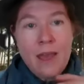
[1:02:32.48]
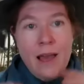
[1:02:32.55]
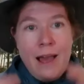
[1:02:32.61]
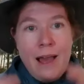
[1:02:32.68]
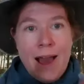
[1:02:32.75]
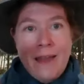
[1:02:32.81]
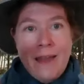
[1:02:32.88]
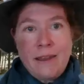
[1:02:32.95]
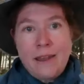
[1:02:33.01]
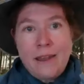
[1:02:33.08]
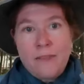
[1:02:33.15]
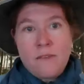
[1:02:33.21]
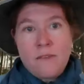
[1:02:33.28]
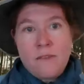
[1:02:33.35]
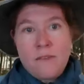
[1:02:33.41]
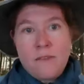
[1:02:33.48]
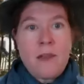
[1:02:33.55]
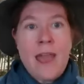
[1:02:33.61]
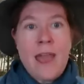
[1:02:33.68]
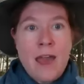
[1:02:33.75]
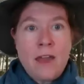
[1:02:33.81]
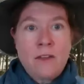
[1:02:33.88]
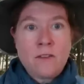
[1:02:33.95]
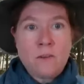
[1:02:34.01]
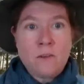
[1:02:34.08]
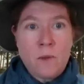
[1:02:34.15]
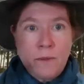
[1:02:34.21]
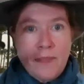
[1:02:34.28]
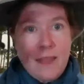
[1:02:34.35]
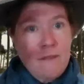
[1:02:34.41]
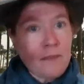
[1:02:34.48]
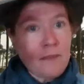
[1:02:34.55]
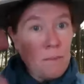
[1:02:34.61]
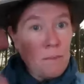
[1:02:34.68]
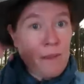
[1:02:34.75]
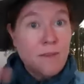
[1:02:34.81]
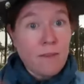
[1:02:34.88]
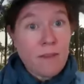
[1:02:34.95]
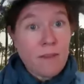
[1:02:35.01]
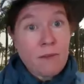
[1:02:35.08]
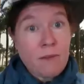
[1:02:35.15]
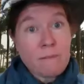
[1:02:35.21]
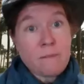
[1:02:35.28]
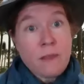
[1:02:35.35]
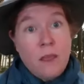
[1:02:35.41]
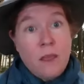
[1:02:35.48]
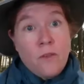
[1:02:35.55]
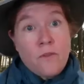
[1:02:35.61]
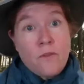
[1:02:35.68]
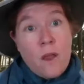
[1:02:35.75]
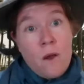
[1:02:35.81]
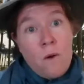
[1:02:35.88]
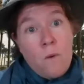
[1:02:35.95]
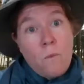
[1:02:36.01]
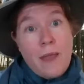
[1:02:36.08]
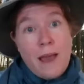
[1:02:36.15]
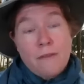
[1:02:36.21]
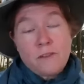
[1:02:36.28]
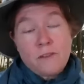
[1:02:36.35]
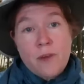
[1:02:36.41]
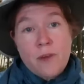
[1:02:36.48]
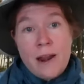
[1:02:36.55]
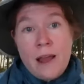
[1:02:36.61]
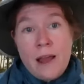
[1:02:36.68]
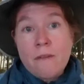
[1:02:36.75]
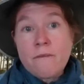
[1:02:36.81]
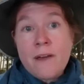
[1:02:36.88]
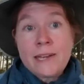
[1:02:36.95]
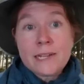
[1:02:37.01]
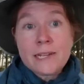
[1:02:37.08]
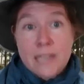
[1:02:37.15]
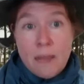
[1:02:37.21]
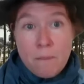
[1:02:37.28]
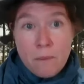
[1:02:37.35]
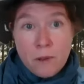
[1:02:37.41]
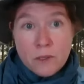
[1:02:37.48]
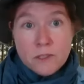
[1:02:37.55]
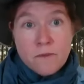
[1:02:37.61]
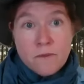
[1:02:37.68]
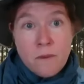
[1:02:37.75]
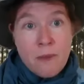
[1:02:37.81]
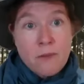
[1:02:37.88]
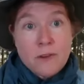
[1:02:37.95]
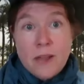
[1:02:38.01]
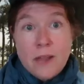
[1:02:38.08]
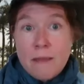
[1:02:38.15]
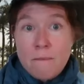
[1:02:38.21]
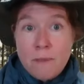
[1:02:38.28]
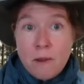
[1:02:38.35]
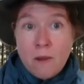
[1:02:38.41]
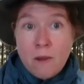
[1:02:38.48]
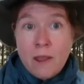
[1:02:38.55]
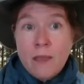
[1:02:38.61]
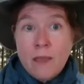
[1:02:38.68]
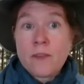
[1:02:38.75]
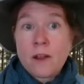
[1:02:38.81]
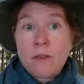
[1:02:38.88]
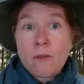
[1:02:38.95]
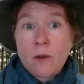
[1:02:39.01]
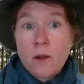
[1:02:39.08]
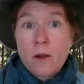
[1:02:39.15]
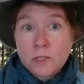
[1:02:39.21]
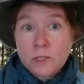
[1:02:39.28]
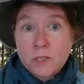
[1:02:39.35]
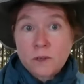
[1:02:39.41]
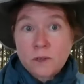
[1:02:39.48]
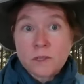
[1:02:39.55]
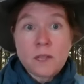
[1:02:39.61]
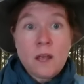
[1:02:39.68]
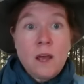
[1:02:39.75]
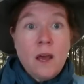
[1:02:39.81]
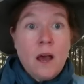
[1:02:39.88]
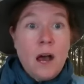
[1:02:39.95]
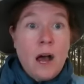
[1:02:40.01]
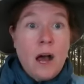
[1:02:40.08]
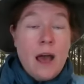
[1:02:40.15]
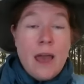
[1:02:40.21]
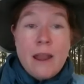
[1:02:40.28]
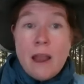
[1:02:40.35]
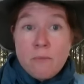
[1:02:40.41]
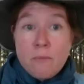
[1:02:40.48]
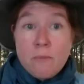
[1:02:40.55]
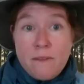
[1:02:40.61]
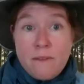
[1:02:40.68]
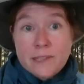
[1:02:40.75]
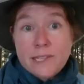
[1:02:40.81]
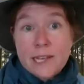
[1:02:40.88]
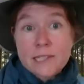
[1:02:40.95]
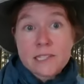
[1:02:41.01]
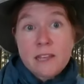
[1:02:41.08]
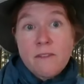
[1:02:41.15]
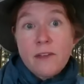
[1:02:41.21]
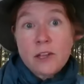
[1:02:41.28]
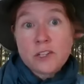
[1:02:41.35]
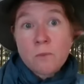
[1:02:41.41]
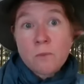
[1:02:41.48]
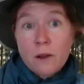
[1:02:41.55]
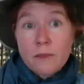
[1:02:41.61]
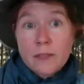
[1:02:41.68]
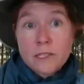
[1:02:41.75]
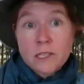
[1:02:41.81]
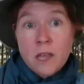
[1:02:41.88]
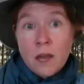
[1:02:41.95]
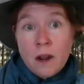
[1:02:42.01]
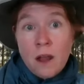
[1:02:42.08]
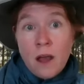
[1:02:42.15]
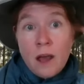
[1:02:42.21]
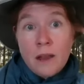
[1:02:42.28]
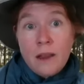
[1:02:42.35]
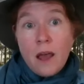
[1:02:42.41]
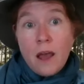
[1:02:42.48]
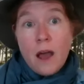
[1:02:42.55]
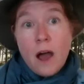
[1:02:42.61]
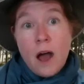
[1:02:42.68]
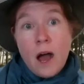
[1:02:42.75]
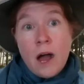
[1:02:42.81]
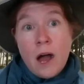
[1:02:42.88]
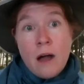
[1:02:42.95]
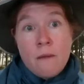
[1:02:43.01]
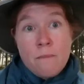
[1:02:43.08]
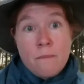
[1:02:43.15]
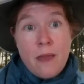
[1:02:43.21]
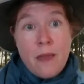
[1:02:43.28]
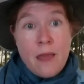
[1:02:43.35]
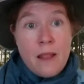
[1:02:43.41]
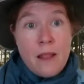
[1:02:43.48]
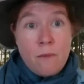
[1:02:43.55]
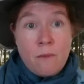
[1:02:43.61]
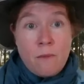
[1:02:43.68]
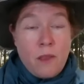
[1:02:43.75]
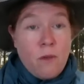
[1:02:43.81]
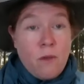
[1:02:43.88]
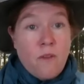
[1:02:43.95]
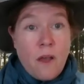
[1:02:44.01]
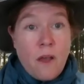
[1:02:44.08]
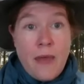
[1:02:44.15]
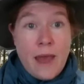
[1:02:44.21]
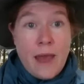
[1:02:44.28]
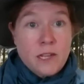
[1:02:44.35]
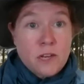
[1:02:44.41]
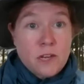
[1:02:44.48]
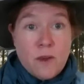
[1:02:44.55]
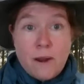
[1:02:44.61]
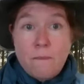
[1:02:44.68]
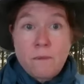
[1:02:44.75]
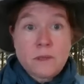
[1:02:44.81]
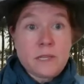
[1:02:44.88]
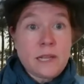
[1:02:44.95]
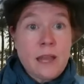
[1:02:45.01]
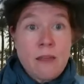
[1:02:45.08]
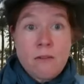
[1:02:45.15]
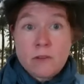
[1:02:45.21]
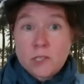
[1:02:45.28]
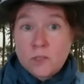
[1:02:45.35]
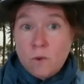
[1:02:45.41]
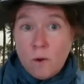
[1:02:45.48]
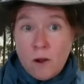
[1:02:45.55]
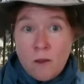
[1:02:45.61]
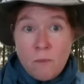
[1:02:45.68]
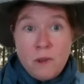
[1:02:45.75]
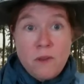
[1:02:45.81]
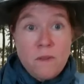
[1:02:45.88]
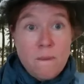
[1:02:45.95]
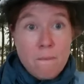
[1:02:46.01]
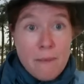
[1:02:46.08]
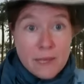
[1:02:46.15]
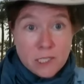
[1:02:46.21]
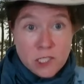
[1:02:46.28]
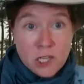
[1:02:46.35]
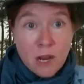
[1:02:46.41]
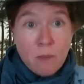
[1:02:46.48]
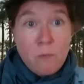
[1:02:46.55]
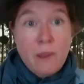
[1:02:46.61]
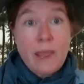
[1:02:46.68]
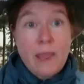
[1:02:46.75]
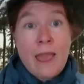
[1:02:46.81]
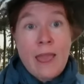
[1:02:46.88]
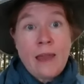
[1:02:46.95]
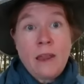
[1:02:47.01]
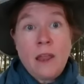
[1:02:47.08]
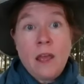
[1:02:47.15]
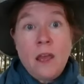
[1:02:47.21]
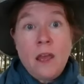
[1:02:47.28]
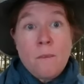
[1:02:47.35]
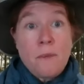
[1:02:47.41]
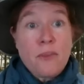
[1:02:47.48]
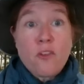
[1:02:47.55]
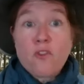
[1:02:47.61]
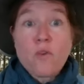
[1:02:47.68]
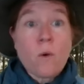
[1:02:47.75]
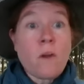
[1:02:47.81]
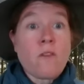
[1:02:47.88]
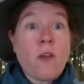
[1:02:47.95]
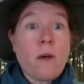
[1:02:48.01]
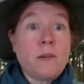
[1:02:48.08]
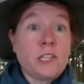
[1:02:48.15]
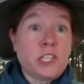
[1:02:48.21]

And at the very end, we only have little pieces of it. So we have to try to find examples from other time periods and other cultures uh, and, and, previous excavation work that's gone on. Um, and, and we use all that to try to put together a story and we do the best job we can, but the story is always